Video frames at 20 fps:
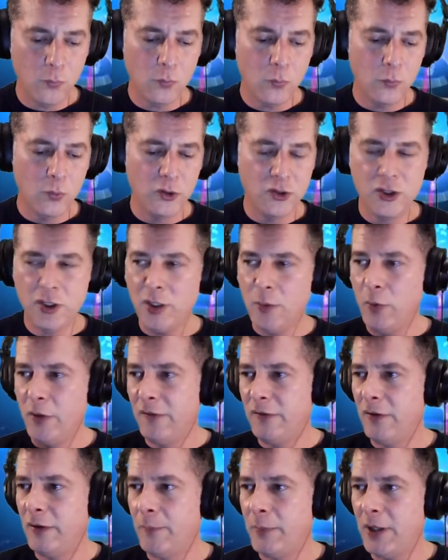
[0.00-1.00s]
when she went
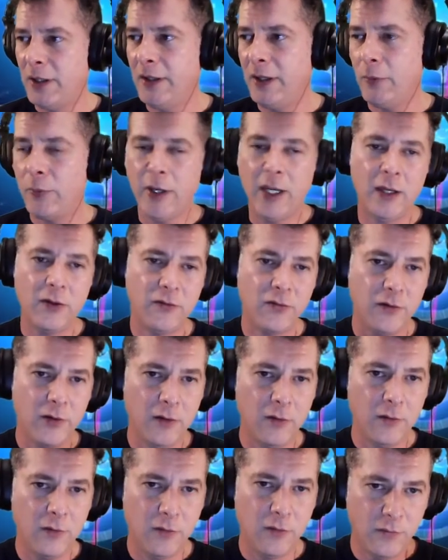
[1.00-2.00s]
to the Bundy Ranch,
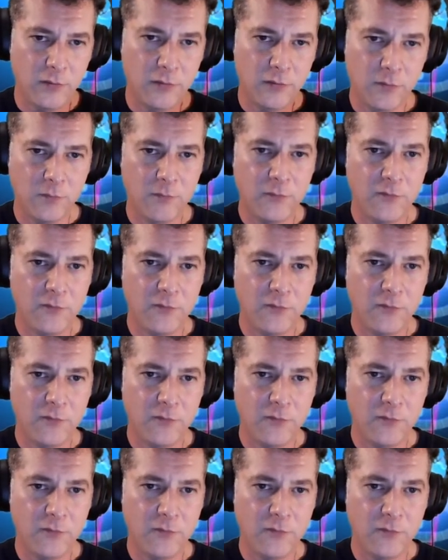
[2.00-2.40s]
these